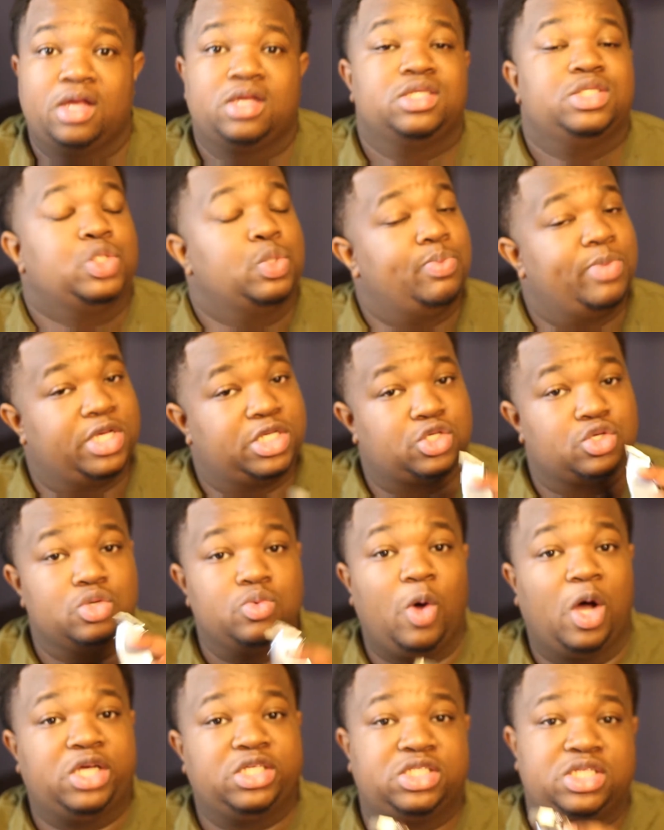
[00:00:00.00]
So make sure you
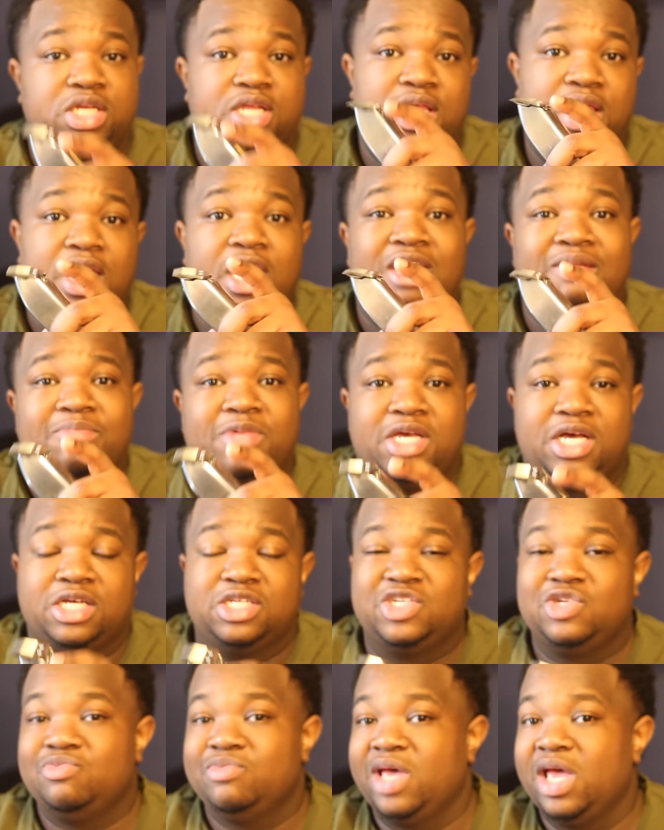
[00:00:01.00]
watch to the end,
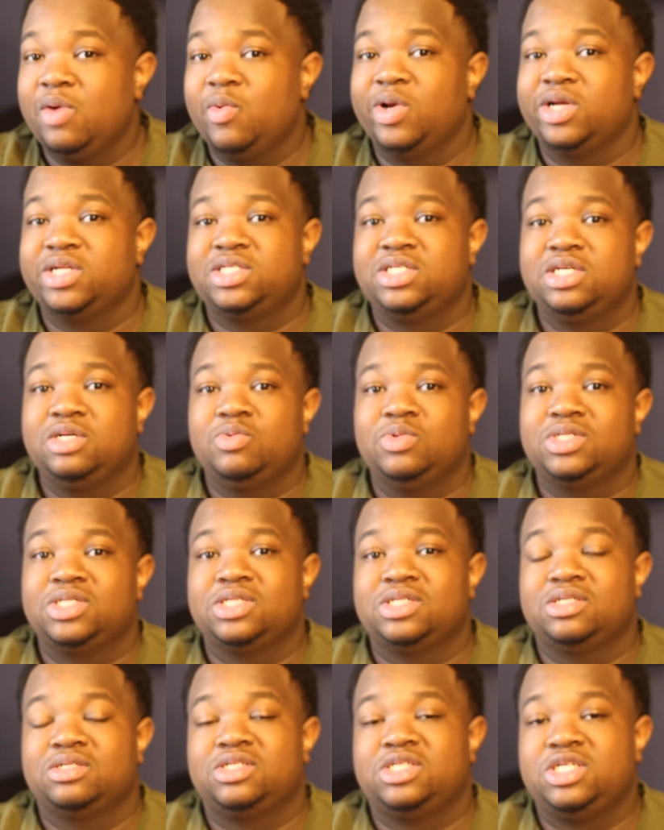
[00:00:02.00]
because you may want to see what's
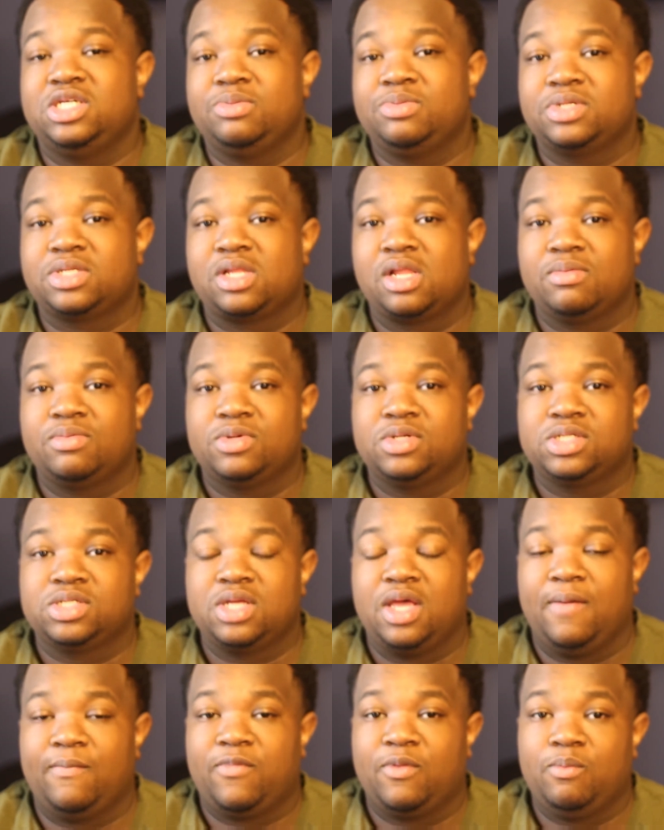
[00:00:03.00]
the cheapest clippers
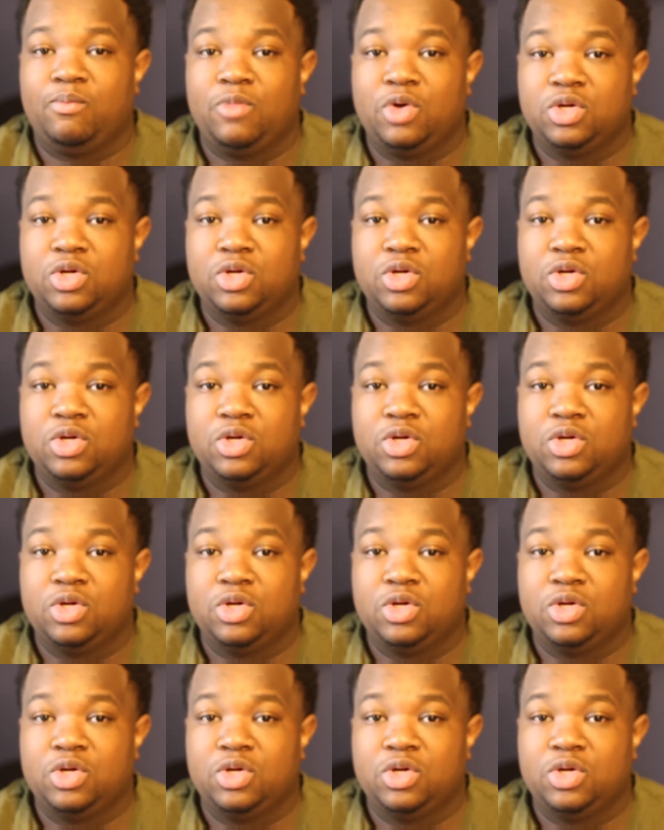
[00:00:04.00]
and